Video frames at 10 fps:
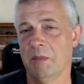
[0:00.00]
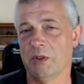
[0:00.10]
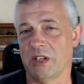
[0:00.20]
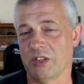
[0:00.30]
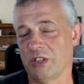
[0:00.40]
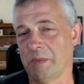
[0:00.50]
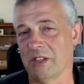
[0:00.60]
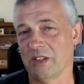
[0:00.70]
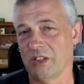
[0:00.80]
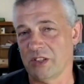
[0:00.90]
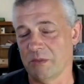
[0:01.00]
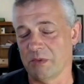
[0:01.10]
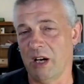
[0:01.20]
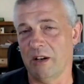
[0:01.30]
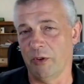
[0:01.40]
air suspension systems
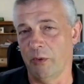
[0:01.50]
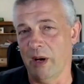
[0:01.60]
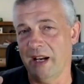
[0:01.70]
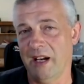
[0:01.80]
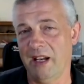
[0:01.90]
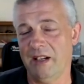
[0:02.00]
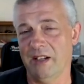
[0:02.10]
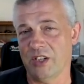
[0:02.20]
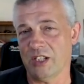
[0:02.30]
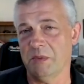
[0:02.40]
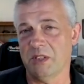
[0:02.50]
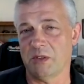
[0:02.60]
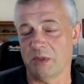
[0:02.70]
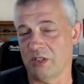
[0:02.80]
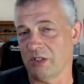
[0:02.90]
offer ride height adjustments,
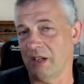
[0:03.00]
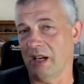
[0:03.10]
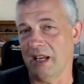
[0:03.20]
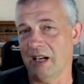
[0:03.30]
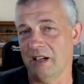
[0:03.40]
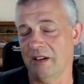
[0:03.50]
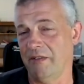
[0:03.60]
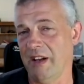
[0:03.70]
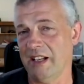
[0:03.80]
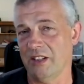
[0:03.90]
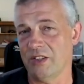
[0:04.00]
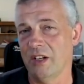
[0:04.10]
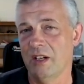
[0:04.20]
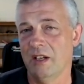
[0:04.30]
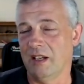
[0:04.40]
which is, again, an advantage.
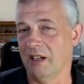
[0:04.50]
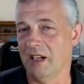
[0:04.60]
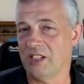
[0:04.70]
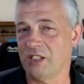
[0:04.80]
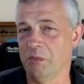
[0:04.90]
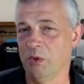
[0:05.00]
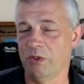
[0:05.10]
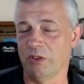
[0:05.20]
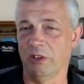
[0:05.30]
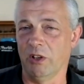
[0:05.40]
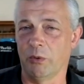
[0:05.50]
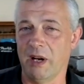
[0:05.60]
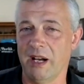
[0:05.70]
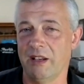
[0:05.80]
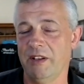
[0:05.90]
You get a nice, smooth, low
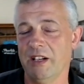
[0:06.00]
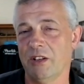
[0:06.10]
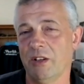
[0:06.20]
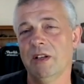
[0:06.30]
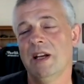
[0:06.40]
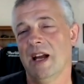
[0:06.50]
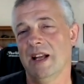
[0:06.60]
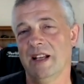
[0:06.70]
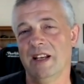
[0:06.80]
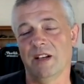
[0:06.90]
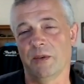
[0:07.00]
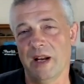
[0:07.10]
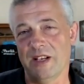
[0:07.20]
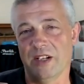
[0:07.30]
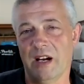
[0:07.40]
riding vehicle, and then you can
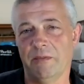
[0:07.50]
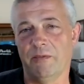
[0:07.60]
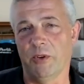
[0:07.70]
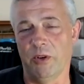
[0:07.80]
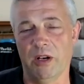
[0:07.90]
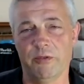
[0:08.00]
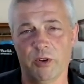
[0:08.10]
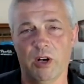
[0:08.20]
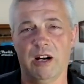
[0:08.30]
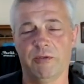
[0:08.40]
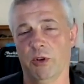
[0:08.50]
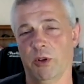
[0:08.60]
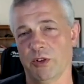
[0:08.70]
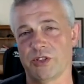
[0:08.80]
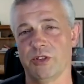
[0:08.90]
raise it up for
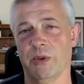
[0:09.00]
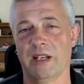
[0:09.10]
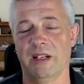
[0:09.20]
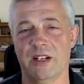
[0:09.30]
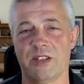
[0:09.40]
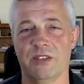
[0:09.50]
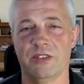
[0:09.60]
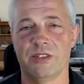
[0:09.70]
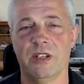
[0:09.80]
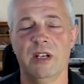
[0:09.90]
off-road or snowy conditions.